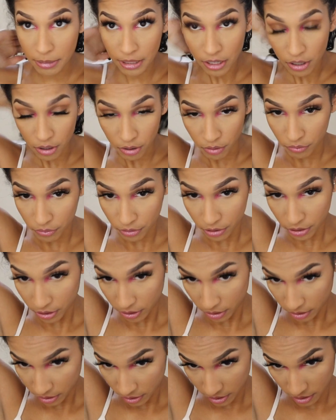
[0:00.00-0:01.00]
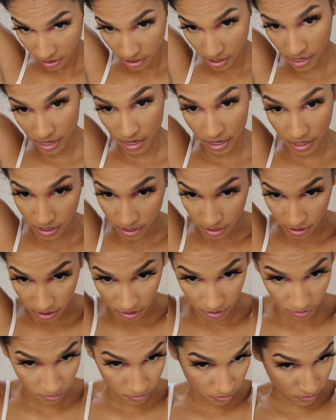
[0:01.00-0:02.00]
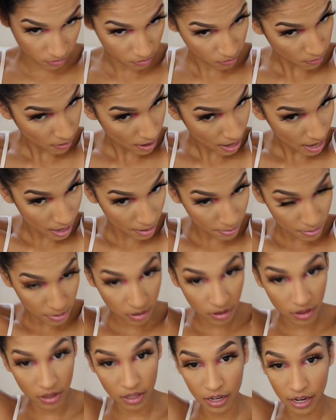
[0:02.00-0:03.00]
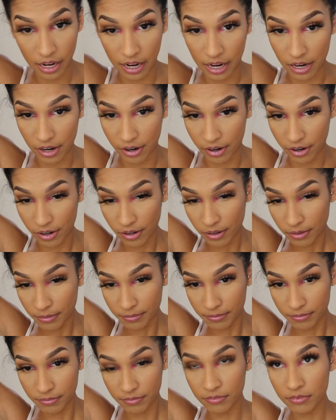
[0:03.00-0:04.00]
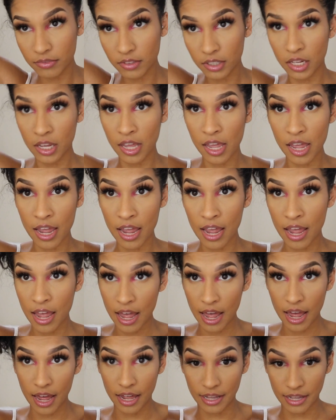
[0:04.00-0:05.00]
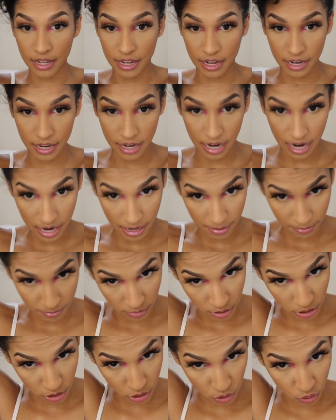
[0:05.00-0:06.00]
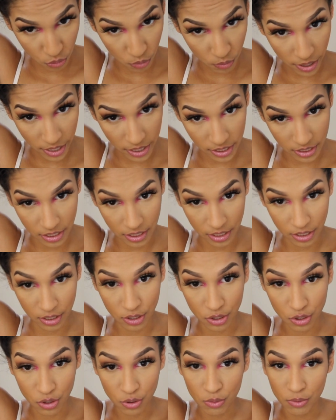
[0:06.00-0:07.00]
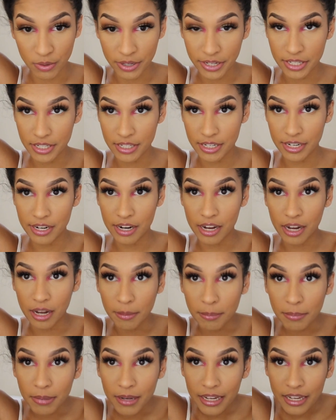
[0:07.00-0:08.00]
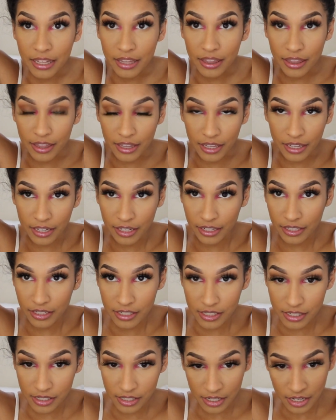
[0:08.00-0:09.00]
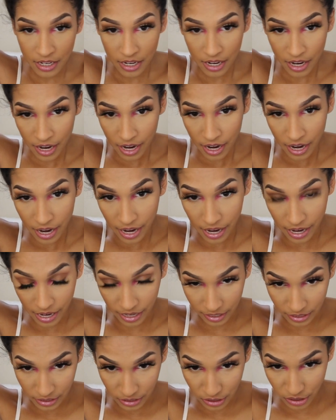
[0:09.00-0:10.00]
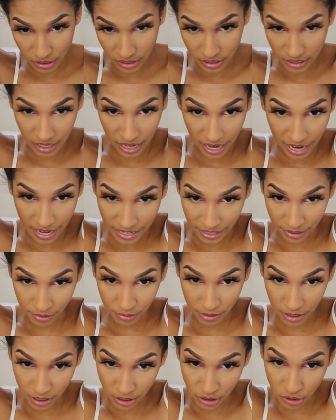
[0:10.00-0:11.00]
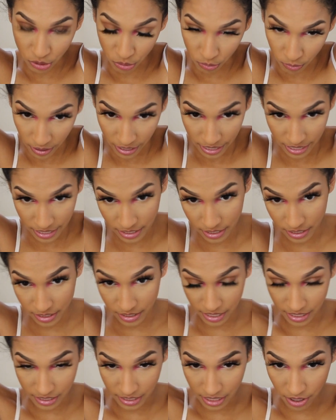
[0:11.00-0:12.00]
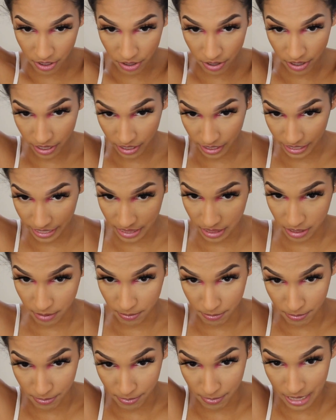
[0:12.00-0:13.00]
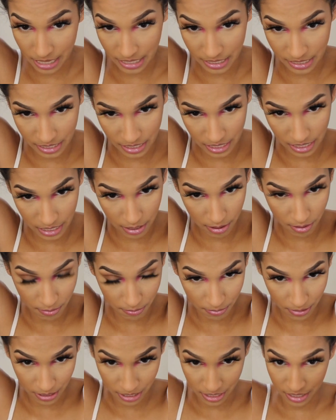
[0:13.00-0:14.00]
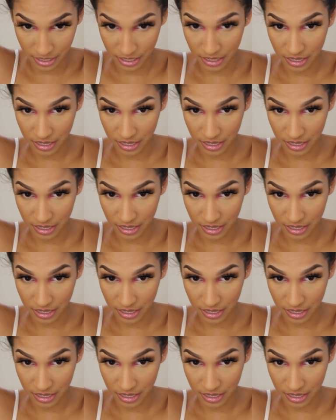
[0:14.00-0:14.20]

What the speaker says: it over and grab the hair, and then I'm just going to twist it up like this and tie it around twice. That's how you get like the messy bun.